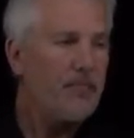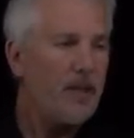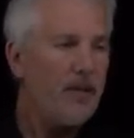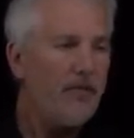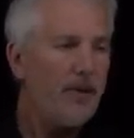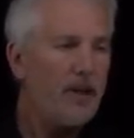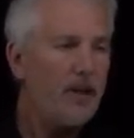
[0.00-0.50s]

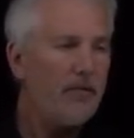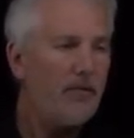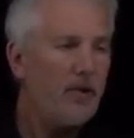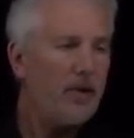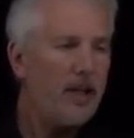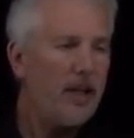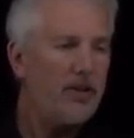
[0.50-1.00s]
If I
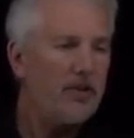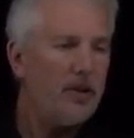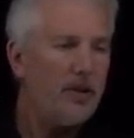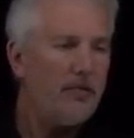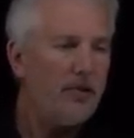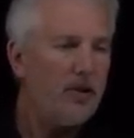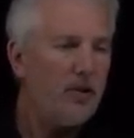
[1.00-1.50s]
convert that to
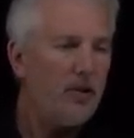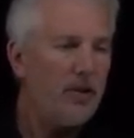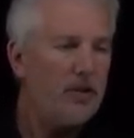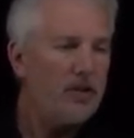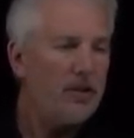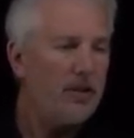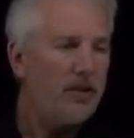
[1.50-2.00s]
different
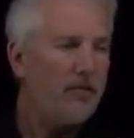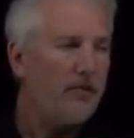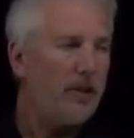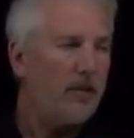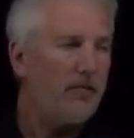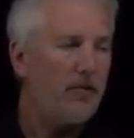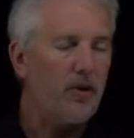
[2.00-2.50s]
units, if I
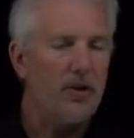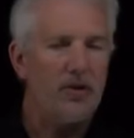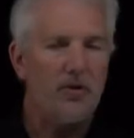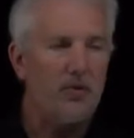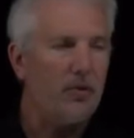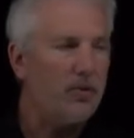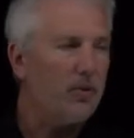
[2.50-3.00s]
convert it
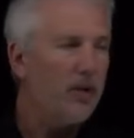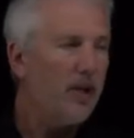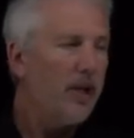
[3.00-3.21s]
to